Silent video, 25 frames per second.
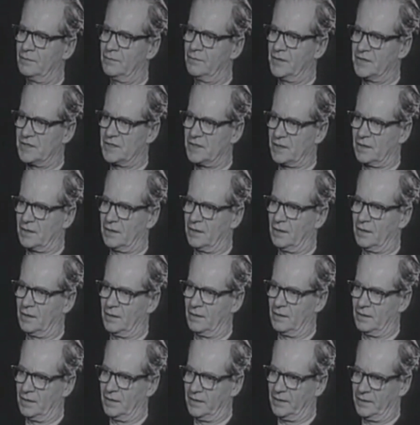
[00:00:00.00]

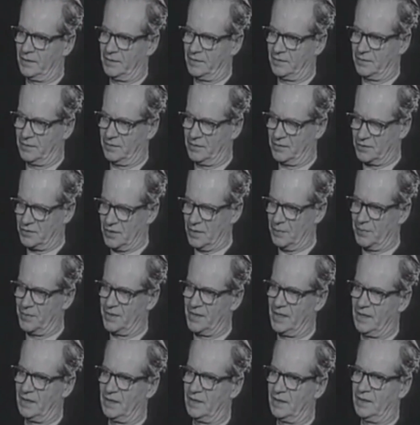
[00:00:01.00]
interpreting